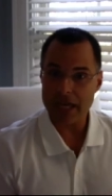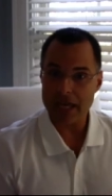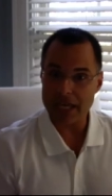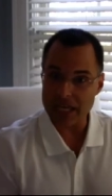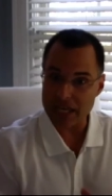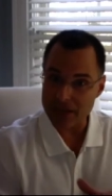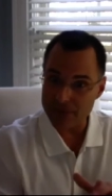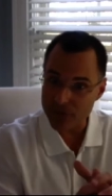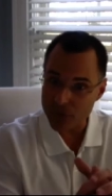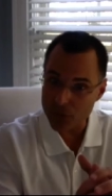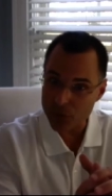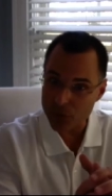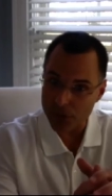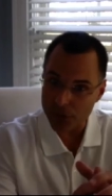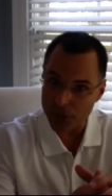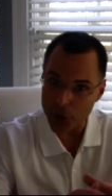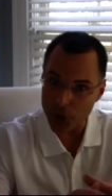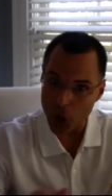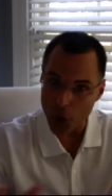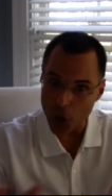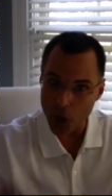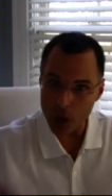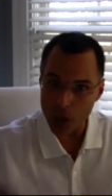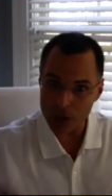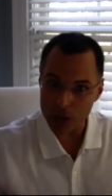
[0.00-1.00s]
even with
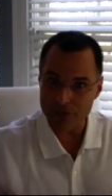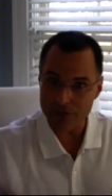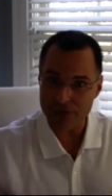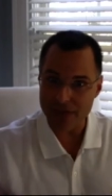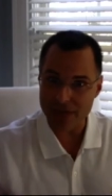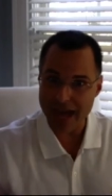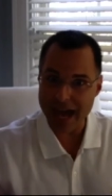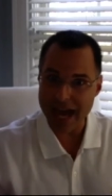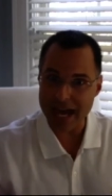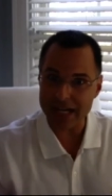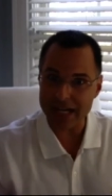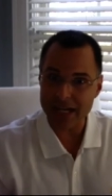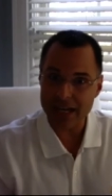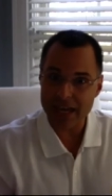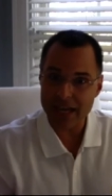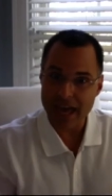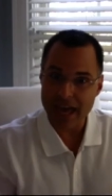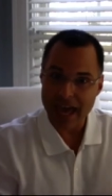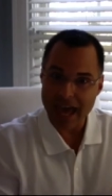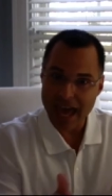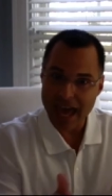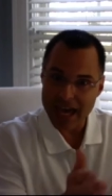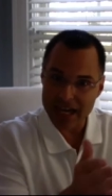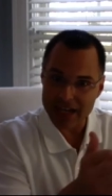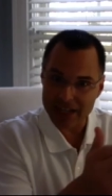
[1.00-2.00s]
all of that,
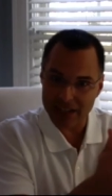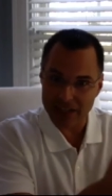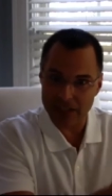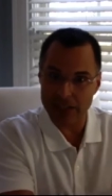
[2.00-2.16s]
had